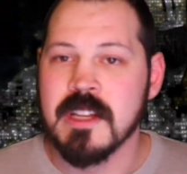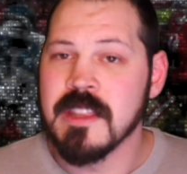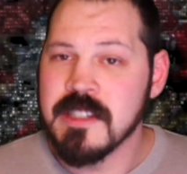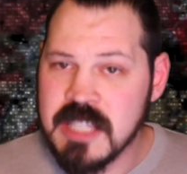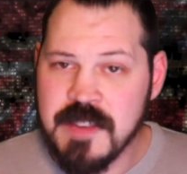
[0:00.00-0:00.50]

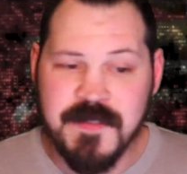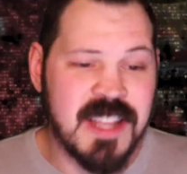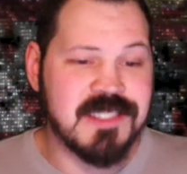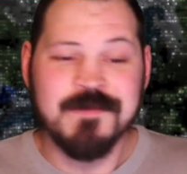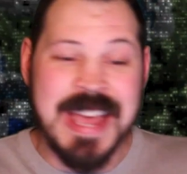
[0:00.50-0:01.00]
The
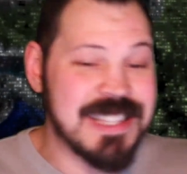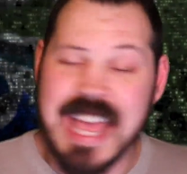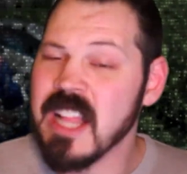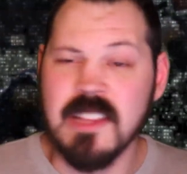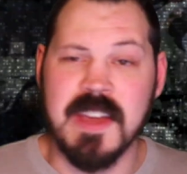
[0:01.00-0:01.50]
defense has
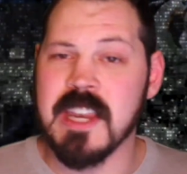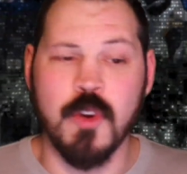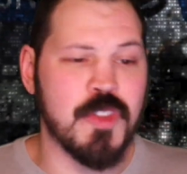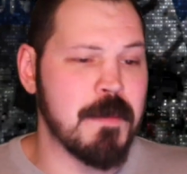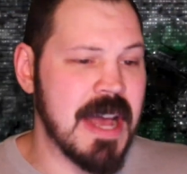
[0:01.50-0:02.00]
elevated
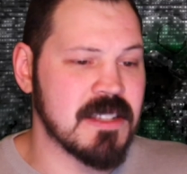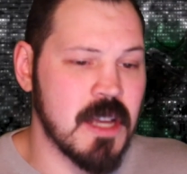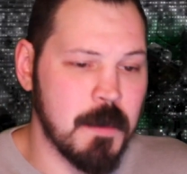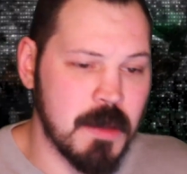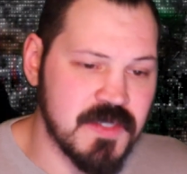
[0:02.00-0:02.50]
over the past
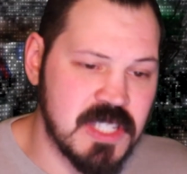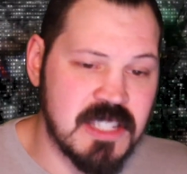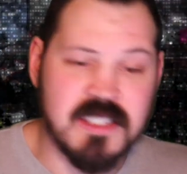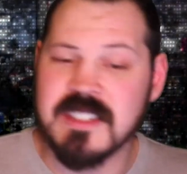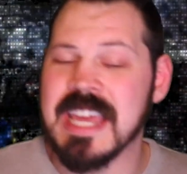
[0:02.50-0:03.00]
couple of
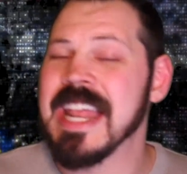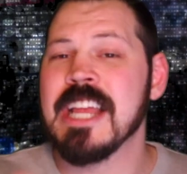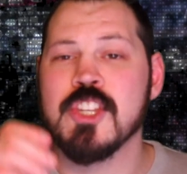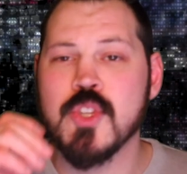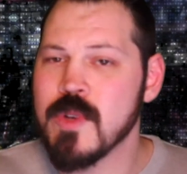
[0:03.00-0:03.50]
seasons, and
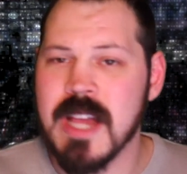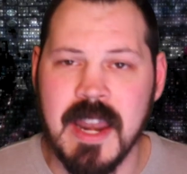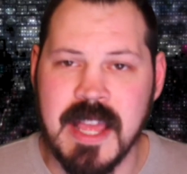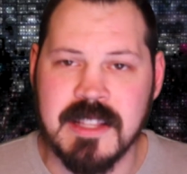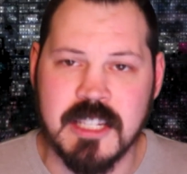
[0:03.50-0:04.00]
I do
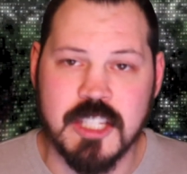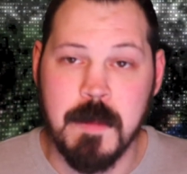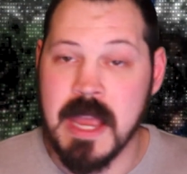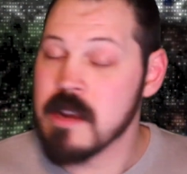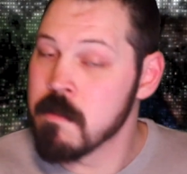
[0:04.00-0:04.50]
not
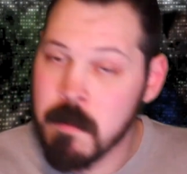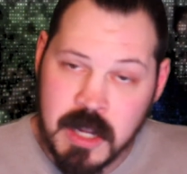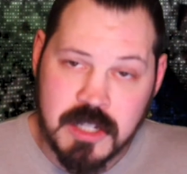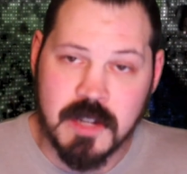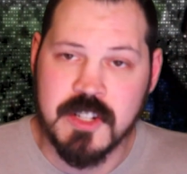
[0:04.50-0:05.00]
anticipate
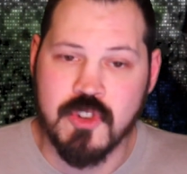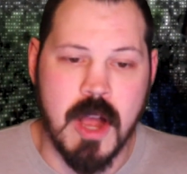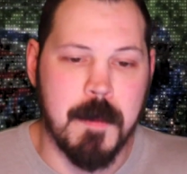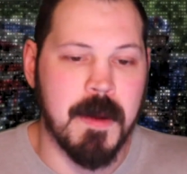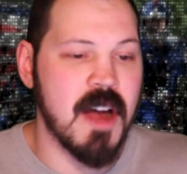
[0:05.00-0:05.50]
much of a
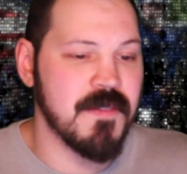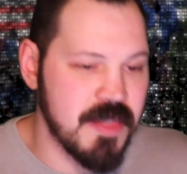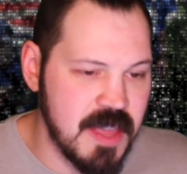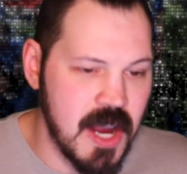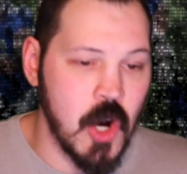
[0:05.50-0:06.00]
drop-off
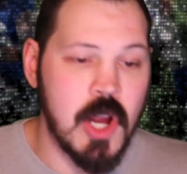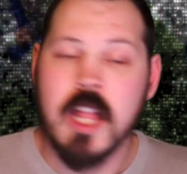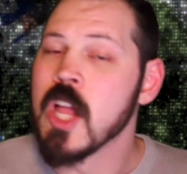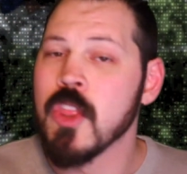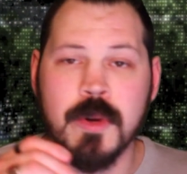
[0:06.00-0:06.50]
there.
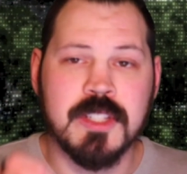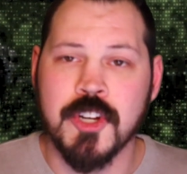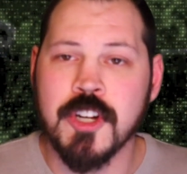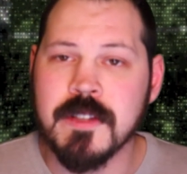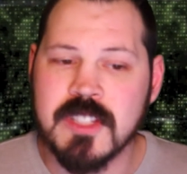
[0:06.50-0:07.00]
The
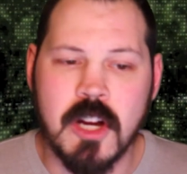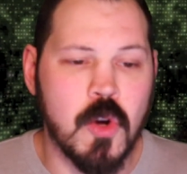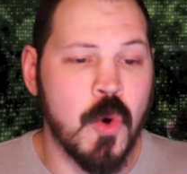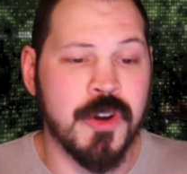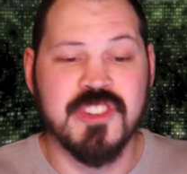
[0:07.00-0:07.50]
return of star
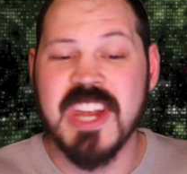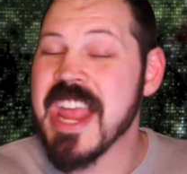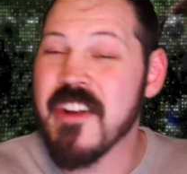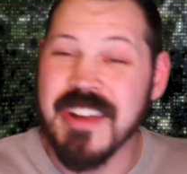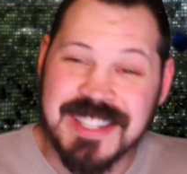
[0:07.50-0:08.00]
corner
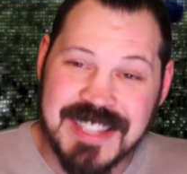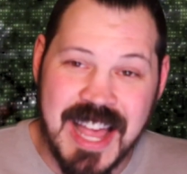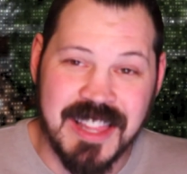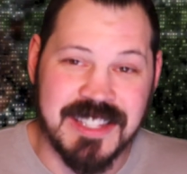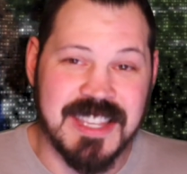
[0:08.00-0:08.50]
Jair
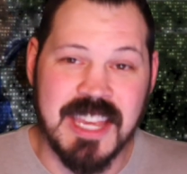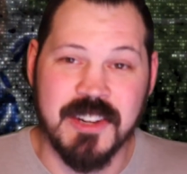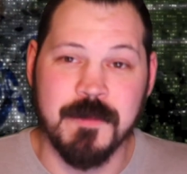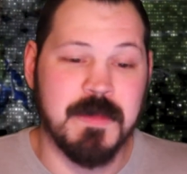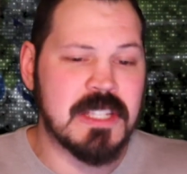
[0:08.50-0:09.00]

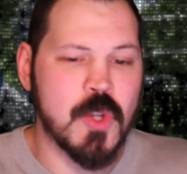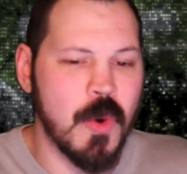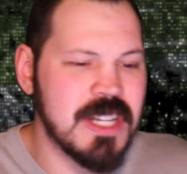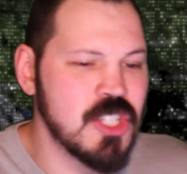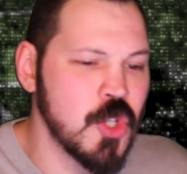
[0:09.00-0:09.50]
Alexander is
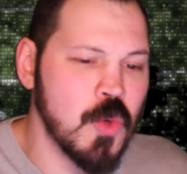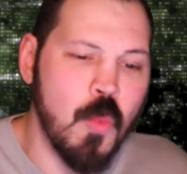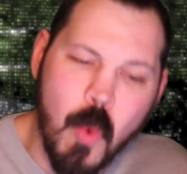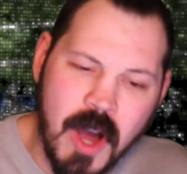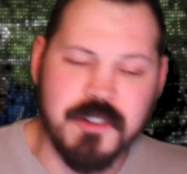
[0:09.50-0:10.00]
going to do
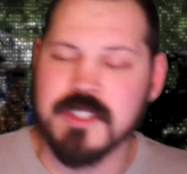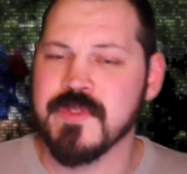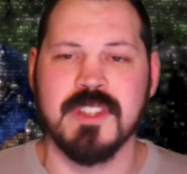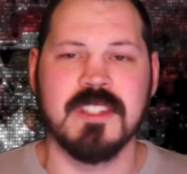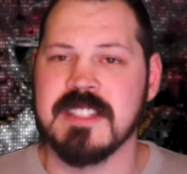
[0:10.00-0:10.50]
wonders
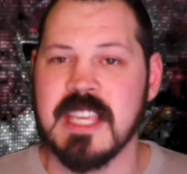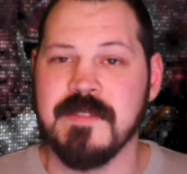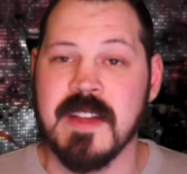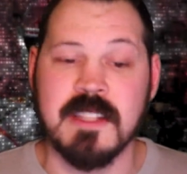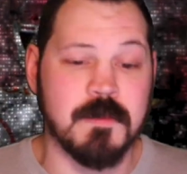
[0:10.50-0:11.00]
for this
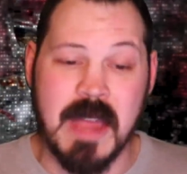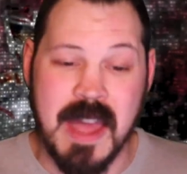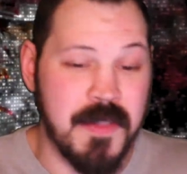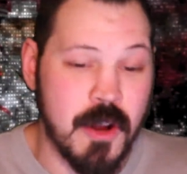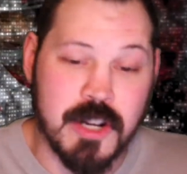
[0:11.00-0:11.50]
defense,
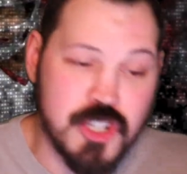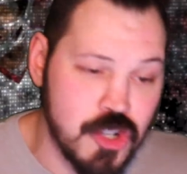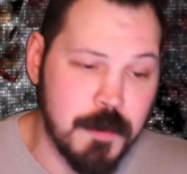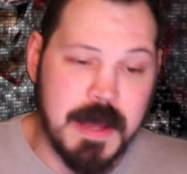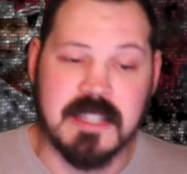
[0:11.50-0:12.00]
and they're a
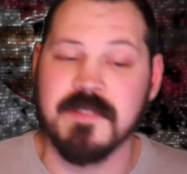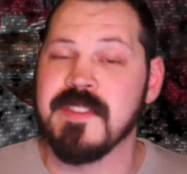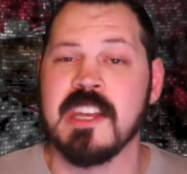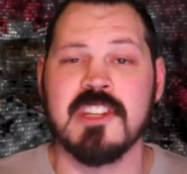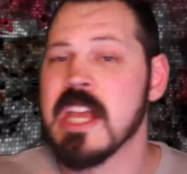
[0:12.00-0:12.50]
sure bet to
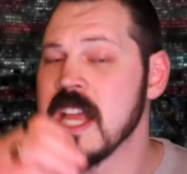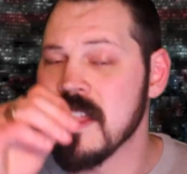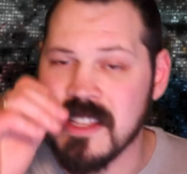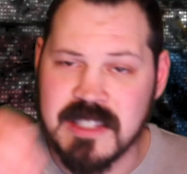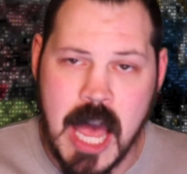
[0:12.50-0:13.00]
finish
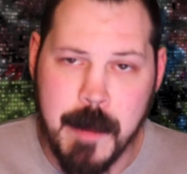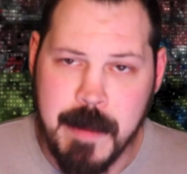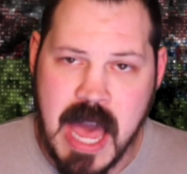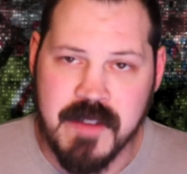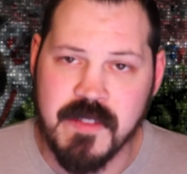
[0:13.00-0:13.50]
in the top
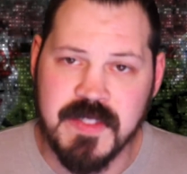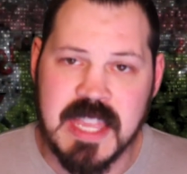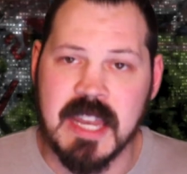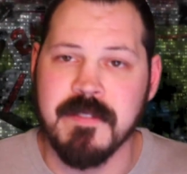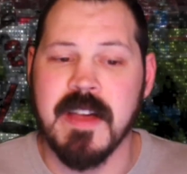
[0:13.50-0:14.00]
half of the
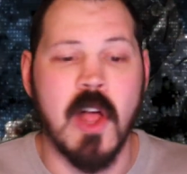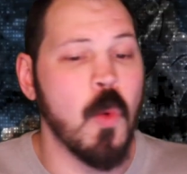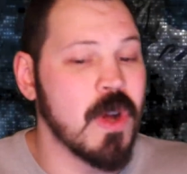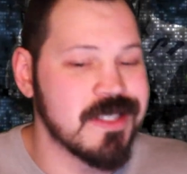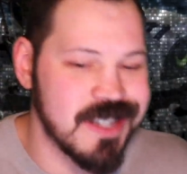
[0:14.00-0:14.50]

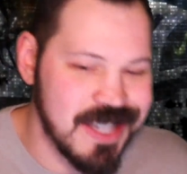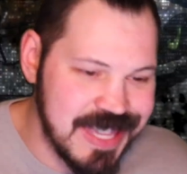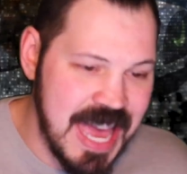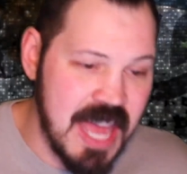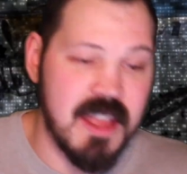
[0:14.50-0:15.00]
NFL once
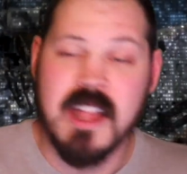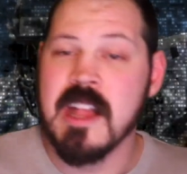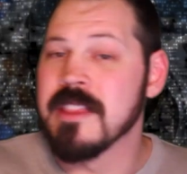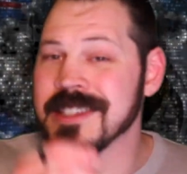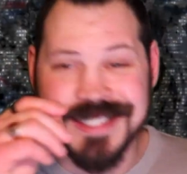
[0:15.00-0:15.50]
again.
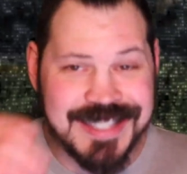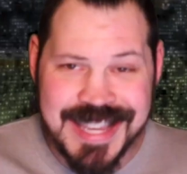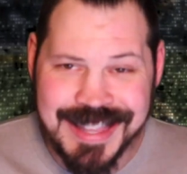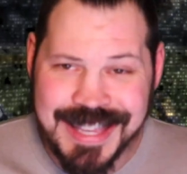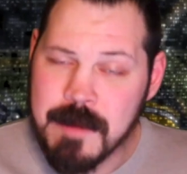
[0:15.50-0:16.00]
The
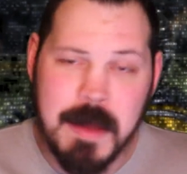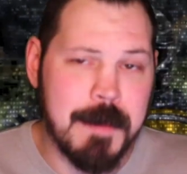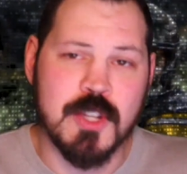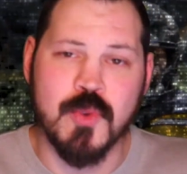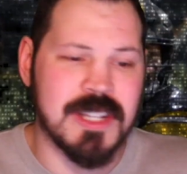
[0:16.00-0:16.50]
ceiling
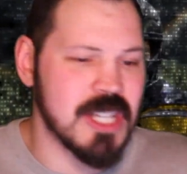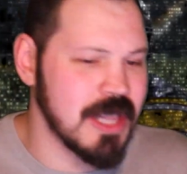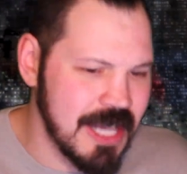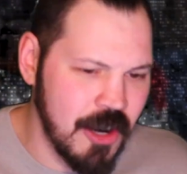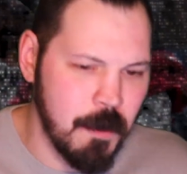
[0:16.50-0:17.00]
maybe shrinks a
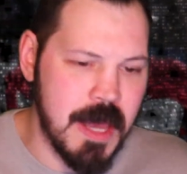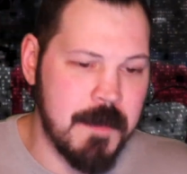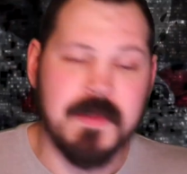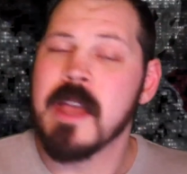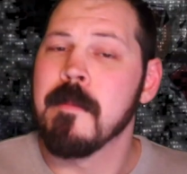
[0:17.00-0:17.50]
little
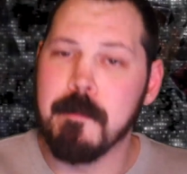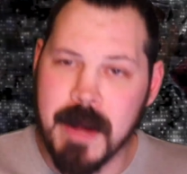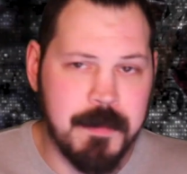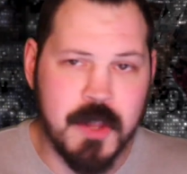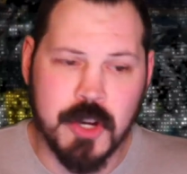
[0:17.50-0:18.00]
bit,
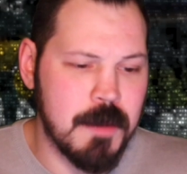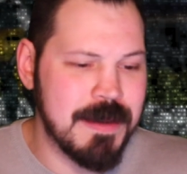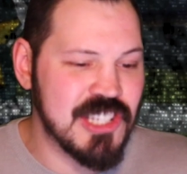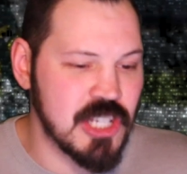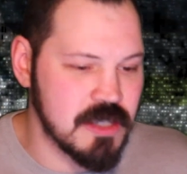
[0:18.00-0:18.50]
but they're going to
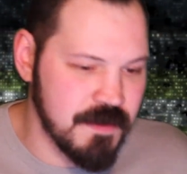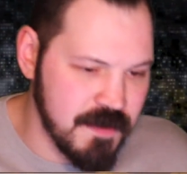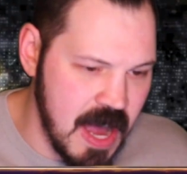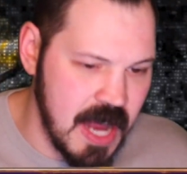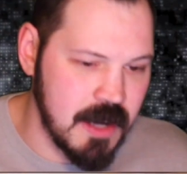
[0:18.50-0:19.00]
be just
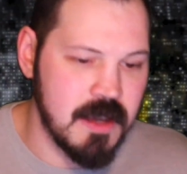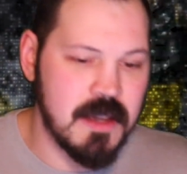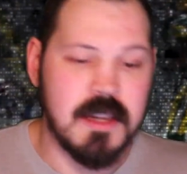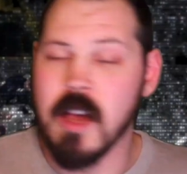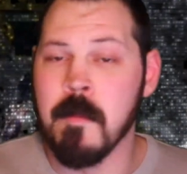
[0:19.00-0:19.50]
fine.
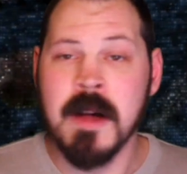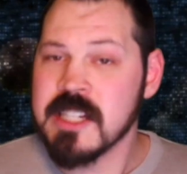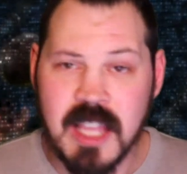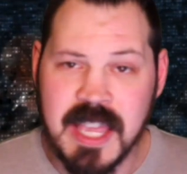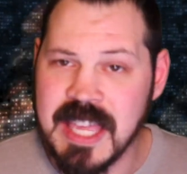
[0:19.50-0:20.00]
Now,
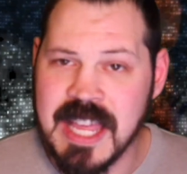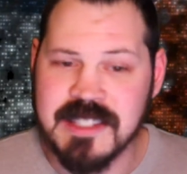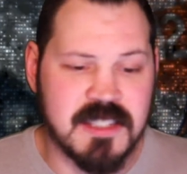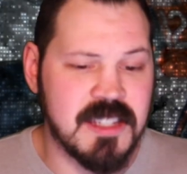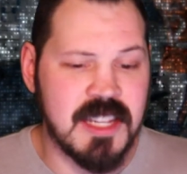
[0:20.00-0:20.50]
much like
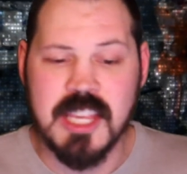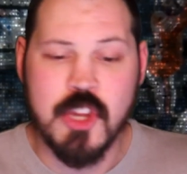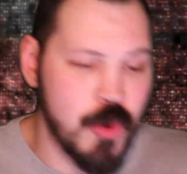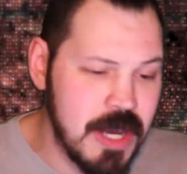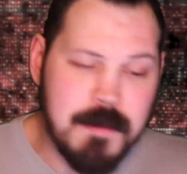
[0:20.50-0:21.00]
Kansas City,
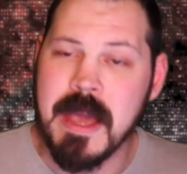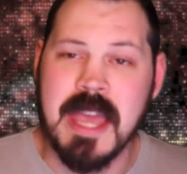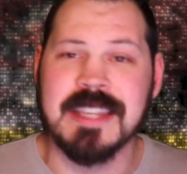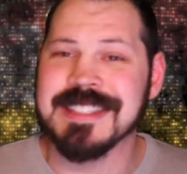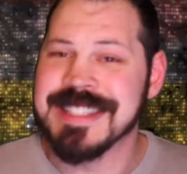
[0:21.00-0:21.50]
Green
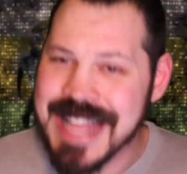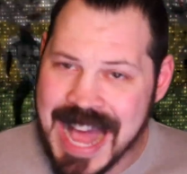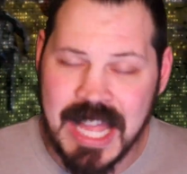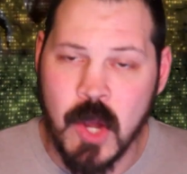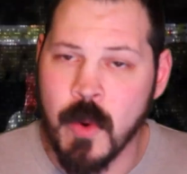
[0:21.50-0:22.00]
Bay is
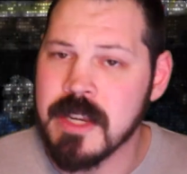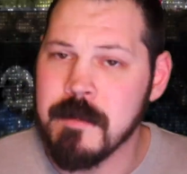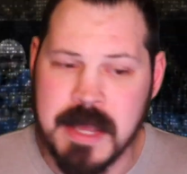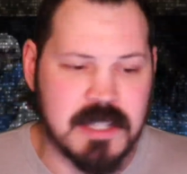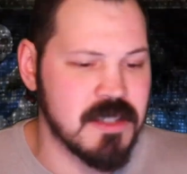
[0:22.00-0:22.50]
not going to
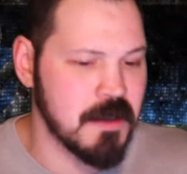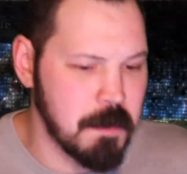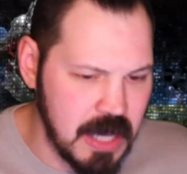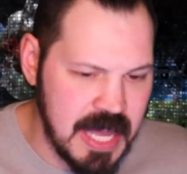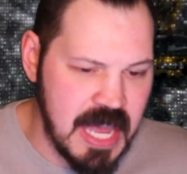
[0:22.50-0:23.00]
miss the
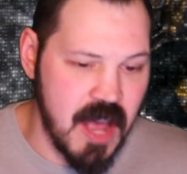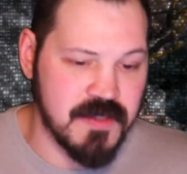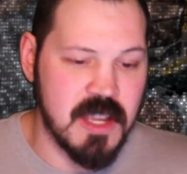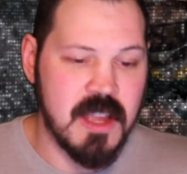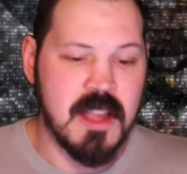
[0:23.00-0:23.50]
playoffs.